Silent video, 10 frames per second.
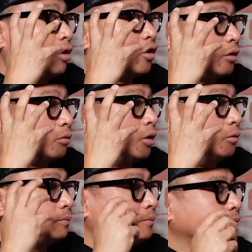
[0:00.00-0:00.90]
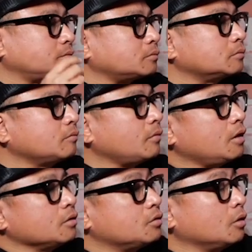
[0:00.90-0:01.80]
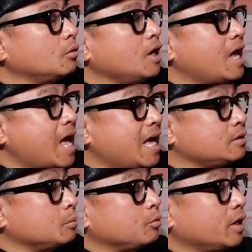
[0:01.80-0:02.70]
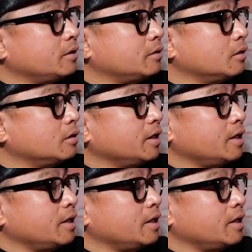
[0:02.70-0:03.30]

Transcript: on their own. So as a predator,